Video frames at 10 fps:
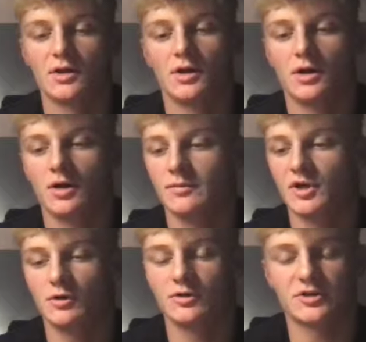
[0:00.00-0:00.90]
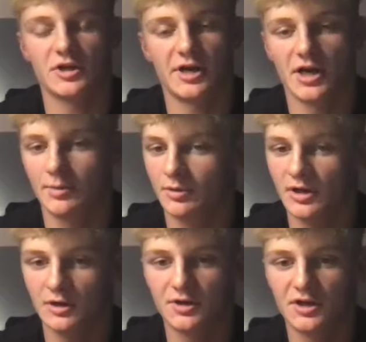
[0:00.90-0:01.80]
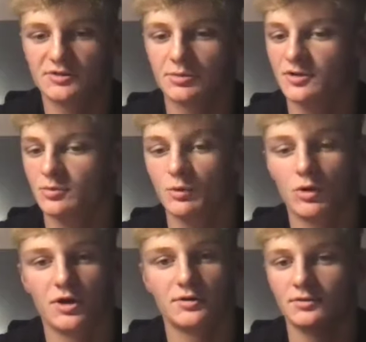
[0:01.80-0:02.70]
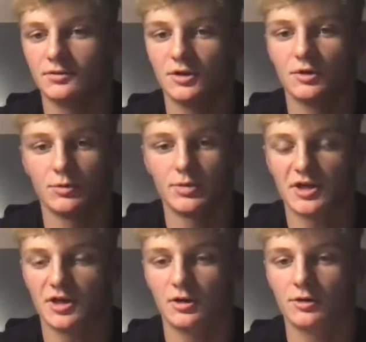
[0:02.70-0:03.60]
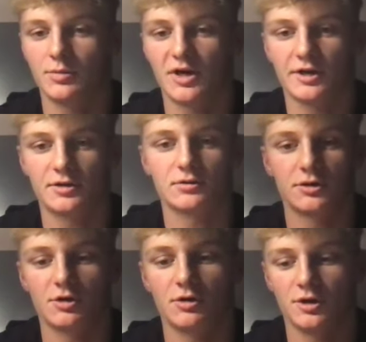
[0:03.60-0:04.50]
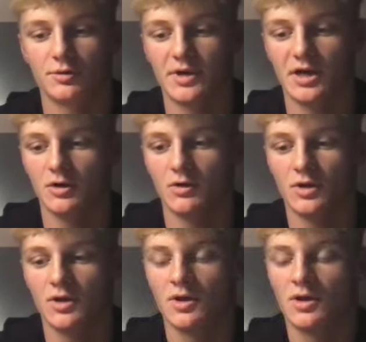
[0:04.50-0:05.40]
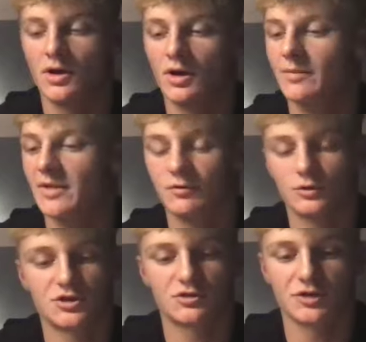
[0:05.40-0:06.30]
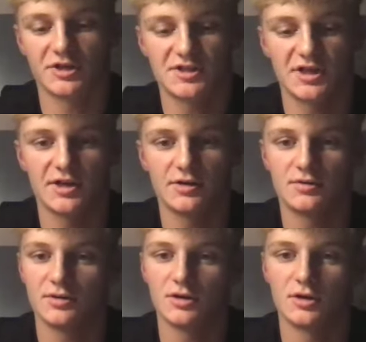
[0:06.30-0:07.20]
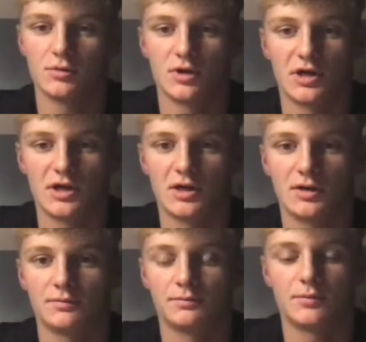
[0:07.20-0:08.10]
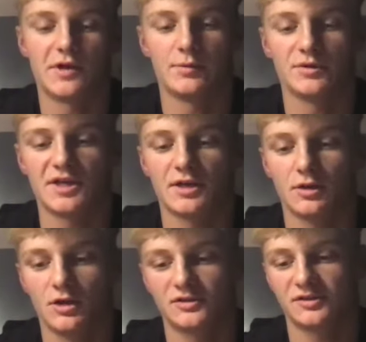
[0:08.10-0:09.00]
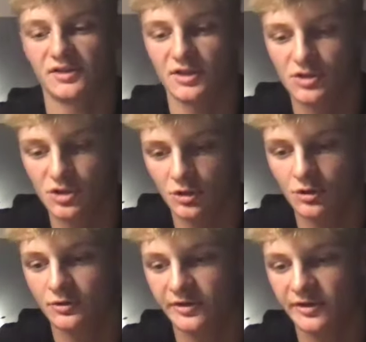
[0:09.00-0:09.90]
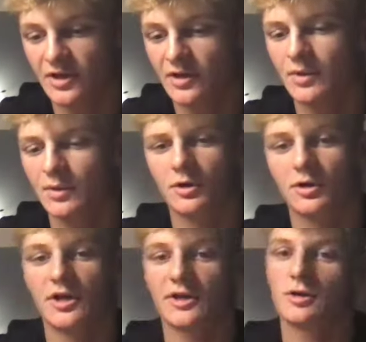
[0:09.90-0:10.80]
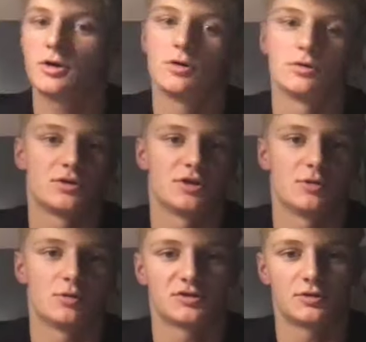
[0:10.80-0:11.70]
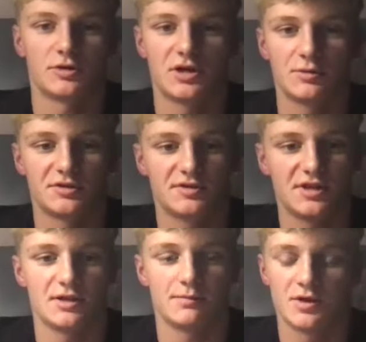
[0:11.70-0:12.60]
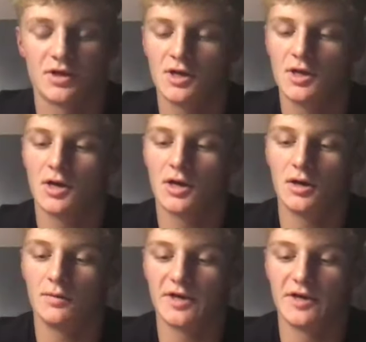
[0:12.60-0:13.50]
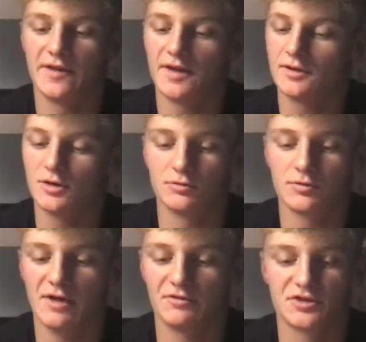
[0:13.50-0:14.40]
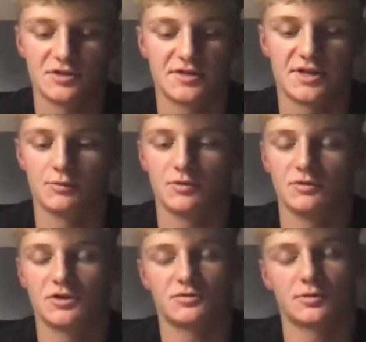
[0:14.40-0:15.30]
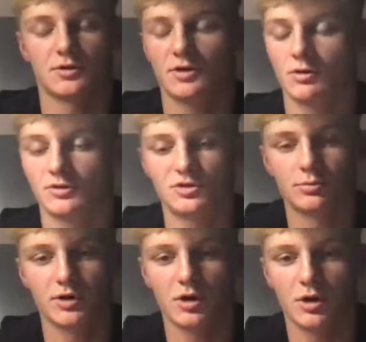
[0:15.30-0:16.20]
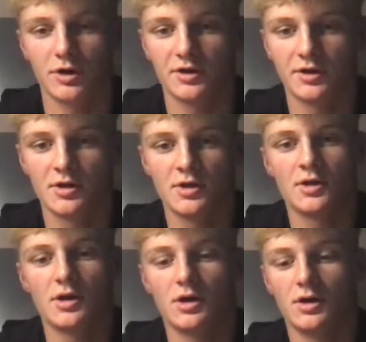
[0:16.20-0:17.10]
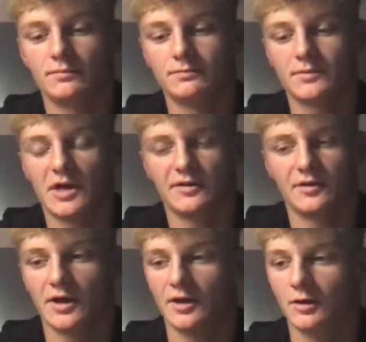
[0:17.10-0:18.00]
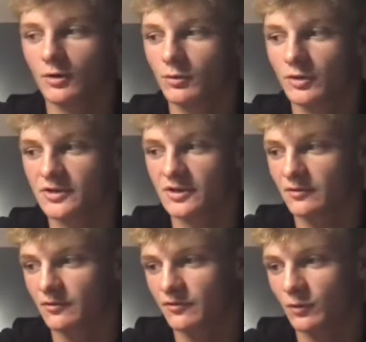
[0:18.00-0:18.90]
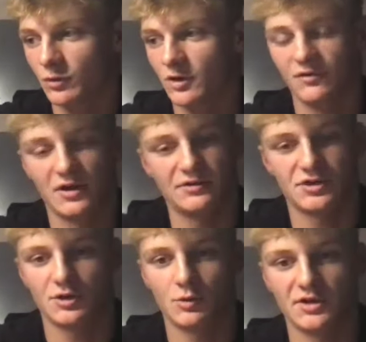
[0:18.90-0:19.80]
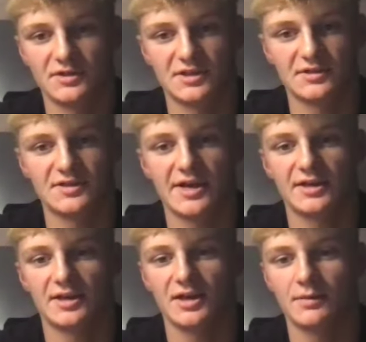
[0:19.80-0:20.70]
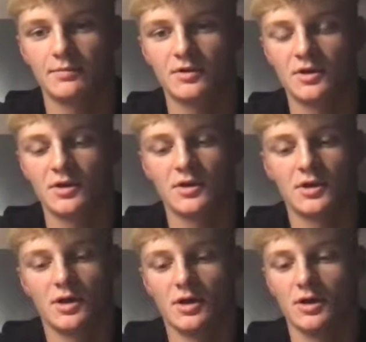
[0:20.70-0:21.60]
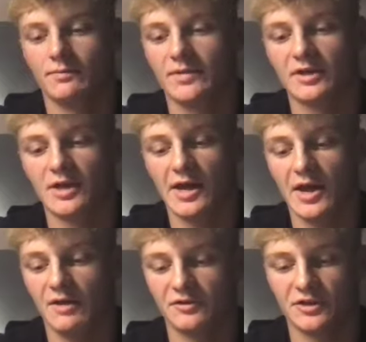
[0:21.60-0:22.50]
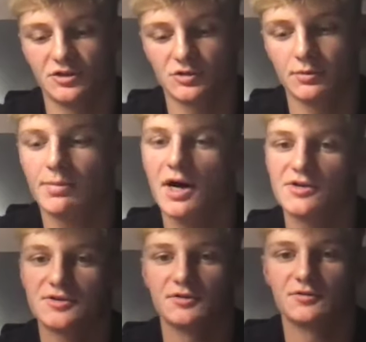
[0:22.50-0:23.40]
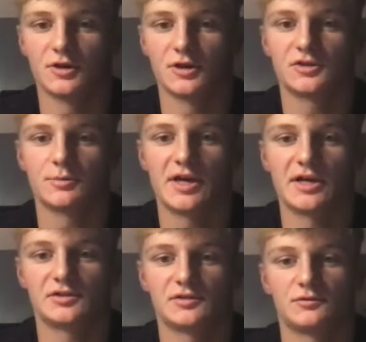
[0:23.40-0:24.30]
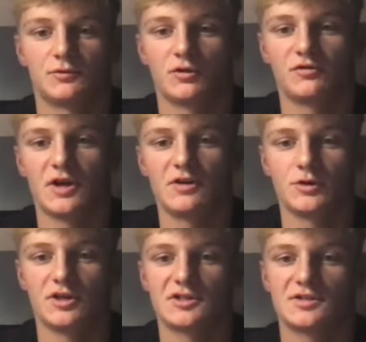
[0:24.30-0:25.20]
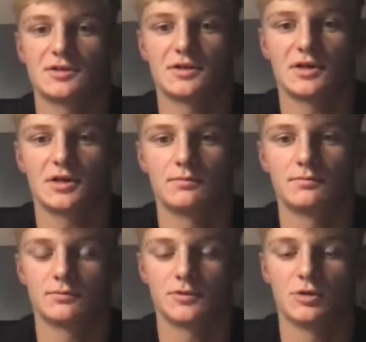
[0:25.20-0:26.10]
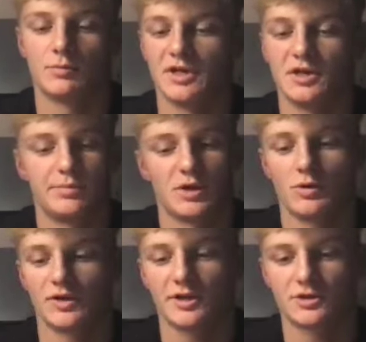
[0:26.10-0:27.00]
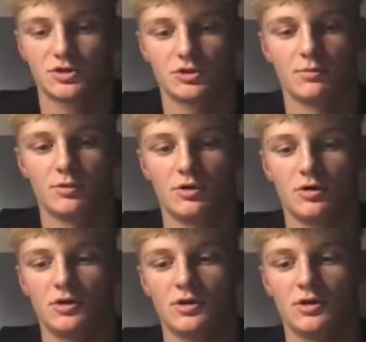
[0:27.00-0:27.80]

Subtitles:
You know, there's a lot of hype around us because we won, you know, we beat Connor by, you know, a good amount. And everyone's just really excited, you know, and then we take a loss to St. Joe's. People are like, oh, you know, what's going on with the team? And then, you know, ever since then, we've just been going super hard. I don't know, what is it, 4 or 5 straight wins since that game. Everything's just been positive for us the past 4 or 5 weeks. You know, big win against Trumbull.